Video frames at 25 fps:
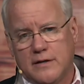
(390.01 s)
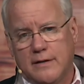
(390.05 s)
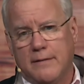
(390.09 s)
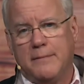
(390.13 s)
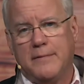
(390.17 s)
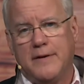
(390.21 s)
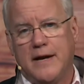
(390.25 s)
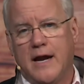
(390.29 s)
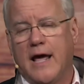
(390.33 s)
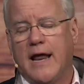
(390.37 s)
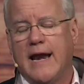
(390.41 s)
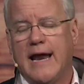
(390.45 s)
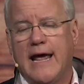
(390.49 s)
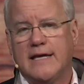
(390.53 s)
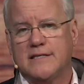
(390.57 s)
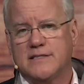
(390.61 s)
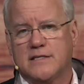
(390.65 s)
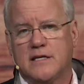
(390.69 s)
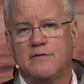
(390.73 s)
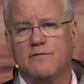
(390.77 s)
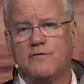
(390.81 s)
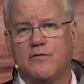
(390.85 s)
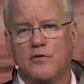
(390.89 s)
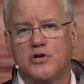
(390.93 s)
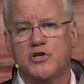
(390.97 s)
I'm not
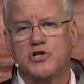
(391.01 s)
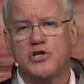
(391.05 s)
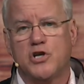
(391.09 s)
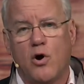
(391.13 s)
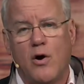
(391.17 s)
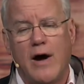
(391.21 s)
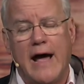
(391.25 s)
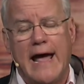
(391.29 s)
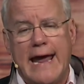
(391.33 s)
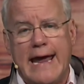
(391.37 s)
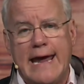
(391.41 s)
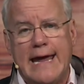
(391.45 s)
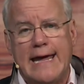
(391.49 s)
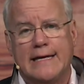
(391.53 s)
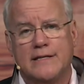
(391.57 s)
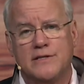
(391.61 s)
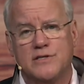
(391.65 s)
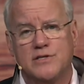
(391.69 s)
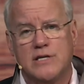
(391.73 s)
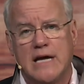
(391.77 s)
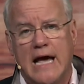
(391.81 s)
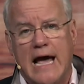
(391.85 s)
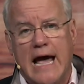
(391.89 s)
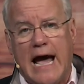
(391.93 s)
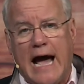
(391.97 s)
asking for a show of
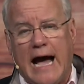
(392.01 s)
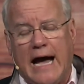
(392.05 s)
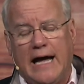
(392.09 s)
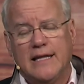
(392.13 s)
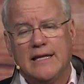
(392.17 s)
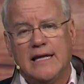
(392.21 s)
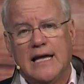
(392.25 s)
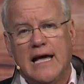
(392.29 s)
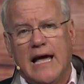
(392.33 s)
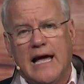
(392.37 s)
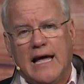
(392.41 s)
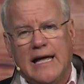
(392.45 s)
hands. I,